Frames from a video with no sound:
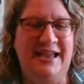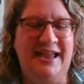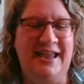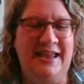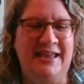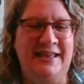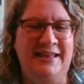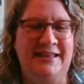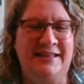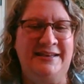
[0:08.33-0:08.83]

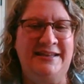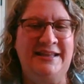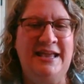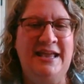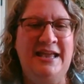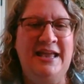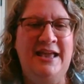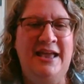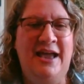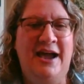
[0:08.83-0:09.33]
And
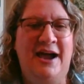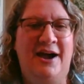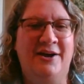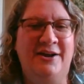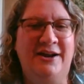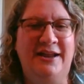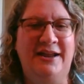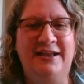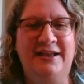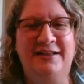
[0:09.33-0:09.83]
our
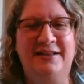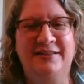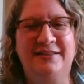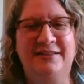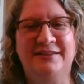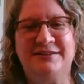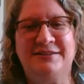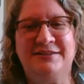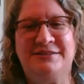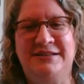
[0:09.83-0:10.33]
English
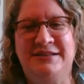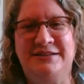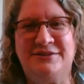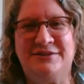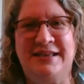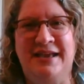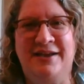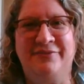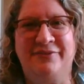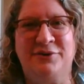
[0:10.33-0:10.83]
teachers have
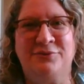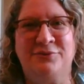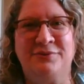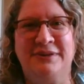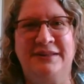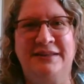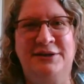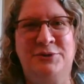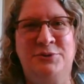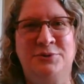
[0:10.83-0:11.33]
a really
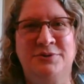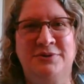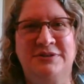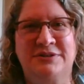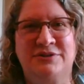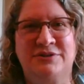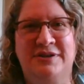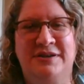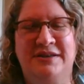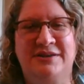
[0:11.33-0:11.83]
cool
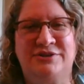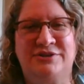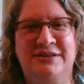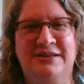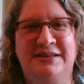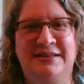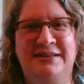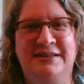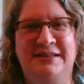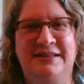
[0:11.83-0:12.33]

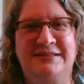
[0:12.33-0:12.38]
tradition that's